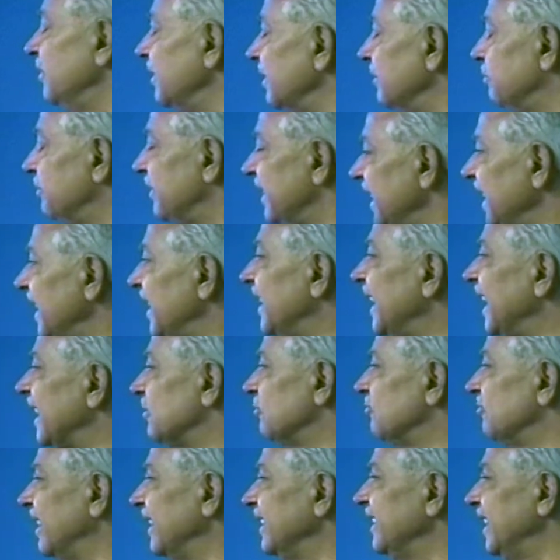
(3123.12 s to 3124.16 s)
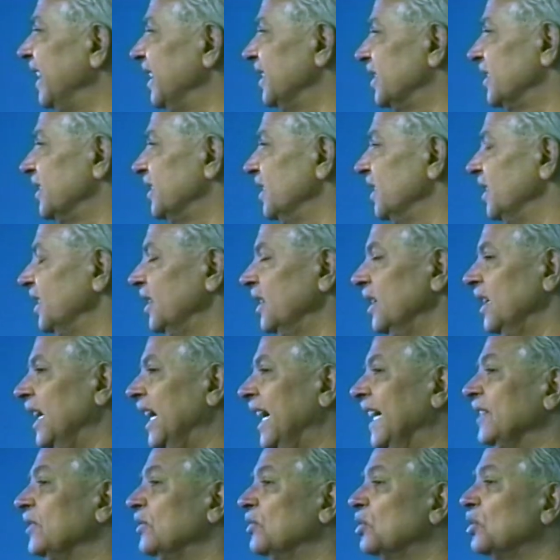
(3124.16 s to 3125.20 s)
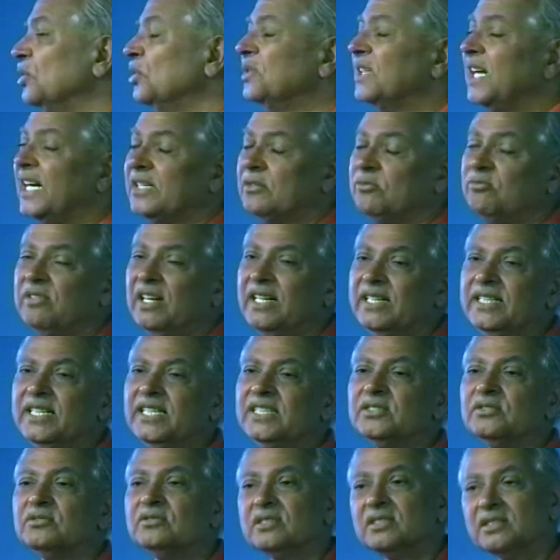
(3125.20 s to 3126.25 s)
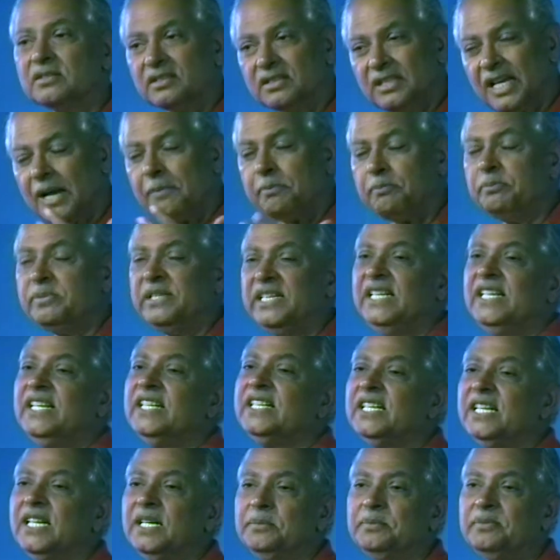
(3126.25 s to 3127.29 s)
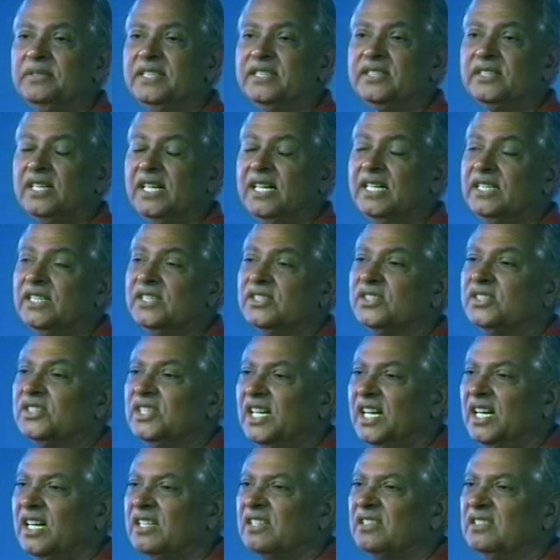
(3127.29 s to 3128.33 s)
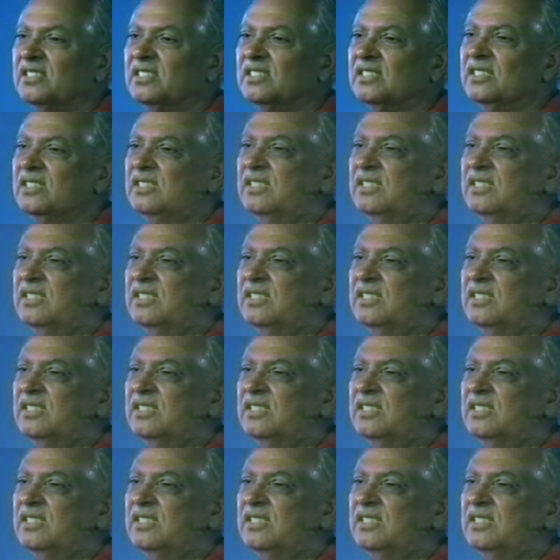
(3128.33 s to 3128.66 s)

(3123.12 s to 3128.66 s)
we feel that oneness, and through that oneness of feeling, if it, it is there,